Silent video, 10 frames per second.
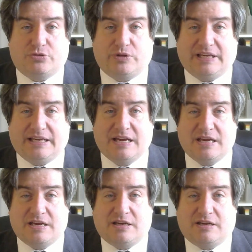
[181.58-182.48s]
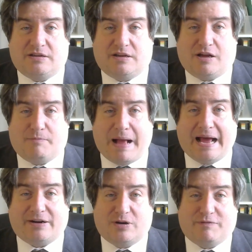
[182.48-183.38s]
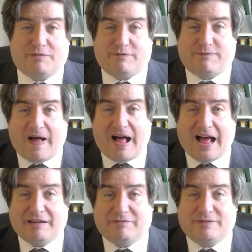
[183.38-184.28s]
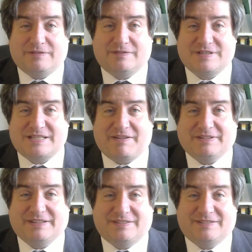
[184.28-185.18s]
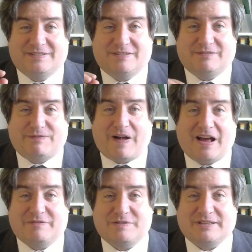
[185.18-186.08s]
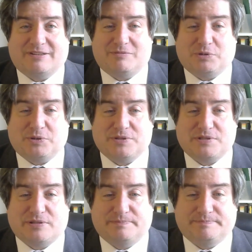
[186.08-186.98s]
the uh, pattern of five, seven, five syllables.